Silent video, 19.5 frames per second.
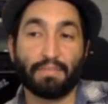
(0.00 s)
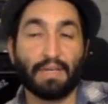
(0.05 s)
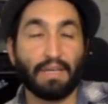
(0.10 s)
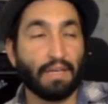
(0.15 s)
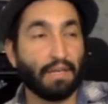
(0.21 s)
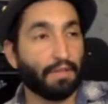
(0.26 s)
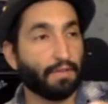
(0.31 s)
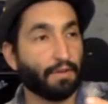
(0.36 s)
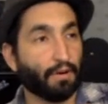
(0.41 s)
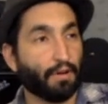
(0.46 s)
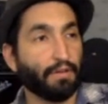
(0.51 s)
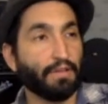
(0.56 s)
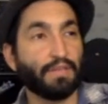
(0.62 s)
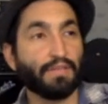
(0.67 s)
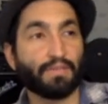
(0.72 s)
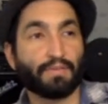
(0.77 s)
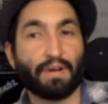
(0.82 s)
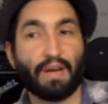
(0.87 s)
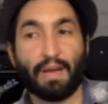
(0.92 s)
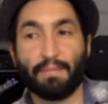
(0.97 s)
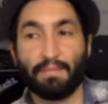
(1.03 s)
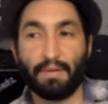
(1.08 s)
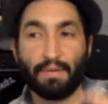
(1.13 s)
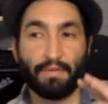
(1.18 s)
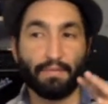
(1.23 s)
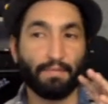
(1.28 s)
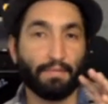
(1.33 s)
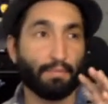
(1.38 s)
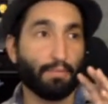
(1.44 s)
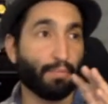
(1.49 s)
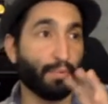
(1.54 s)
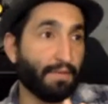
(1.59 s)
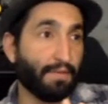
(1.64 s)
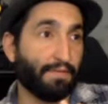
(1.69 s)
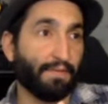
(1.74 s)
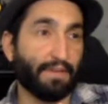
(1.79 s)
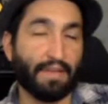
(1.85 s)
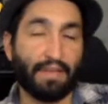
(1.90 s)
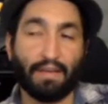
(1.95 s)
They're all described
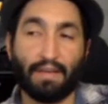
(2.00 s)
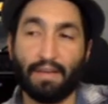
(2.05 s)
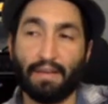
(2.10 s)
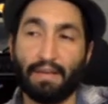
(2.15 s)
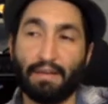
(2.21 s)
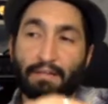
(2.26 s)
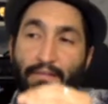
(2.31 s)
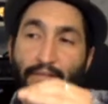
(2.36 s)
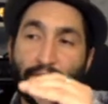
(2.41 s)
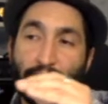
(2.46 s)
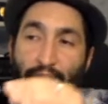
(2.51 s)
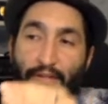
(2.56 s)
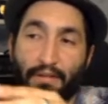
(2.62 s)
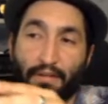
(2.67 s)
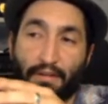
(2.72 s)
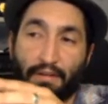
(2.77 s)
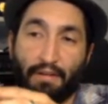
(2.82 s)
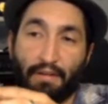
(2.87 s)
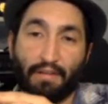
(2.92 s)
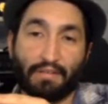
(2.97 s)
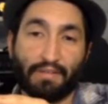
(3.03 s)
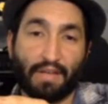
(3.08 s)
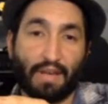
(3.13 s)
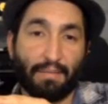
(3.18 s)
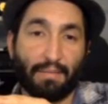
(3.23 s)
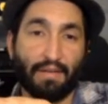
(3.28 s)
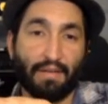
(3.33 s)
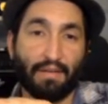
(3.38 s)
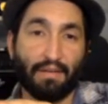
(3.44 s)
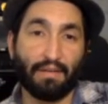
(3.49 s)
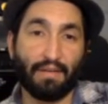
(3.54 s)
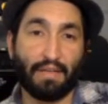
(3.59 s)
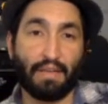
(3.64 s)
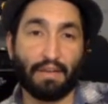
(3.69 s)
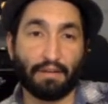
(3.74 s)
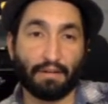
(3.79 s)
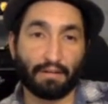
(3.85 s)
briefly in the assignment here.